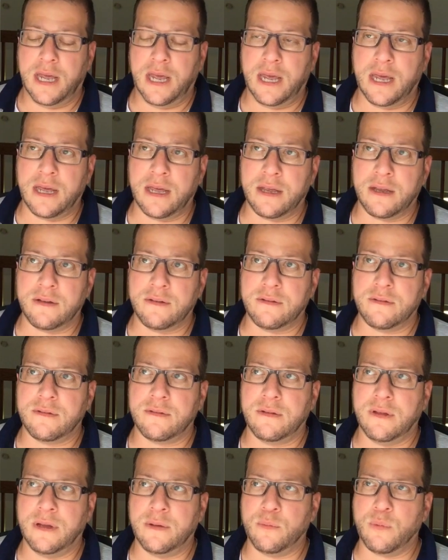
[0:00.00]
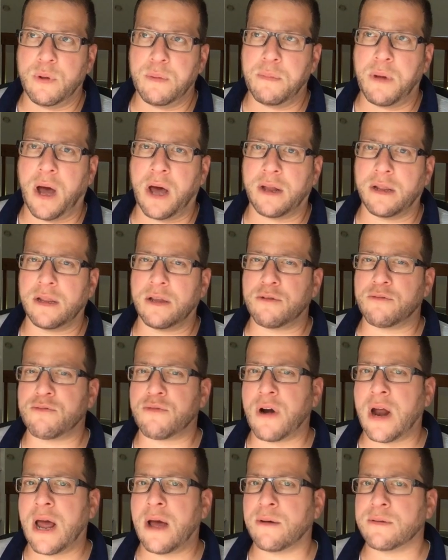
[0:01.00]
And we bottle
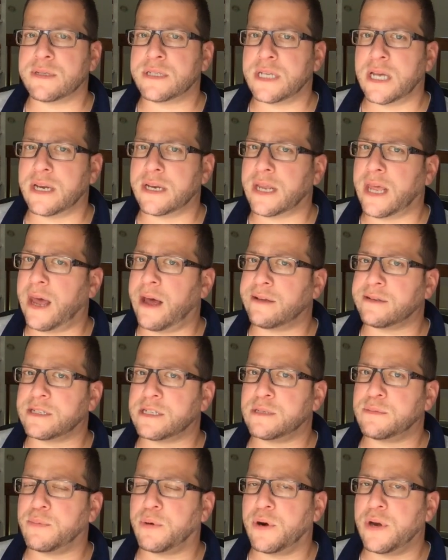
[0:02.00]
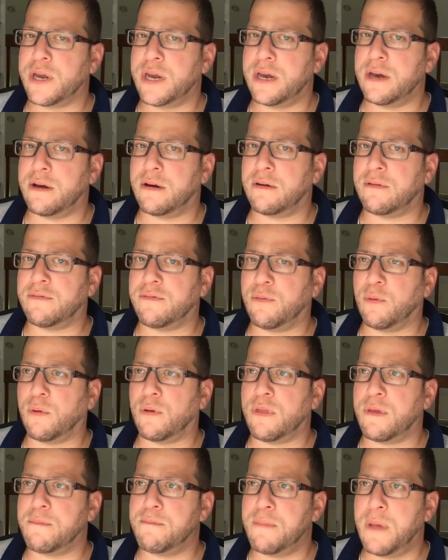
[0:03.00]
around 10 casks per year for
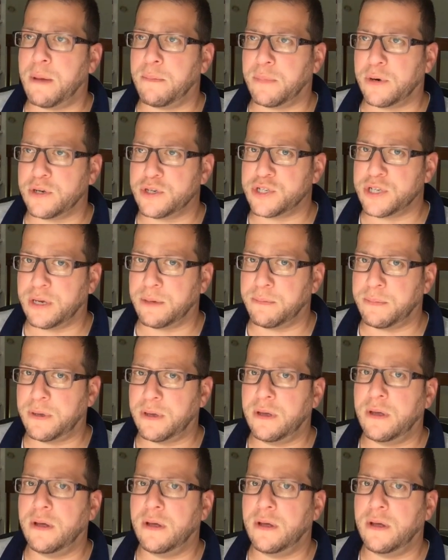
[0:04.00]
the membership.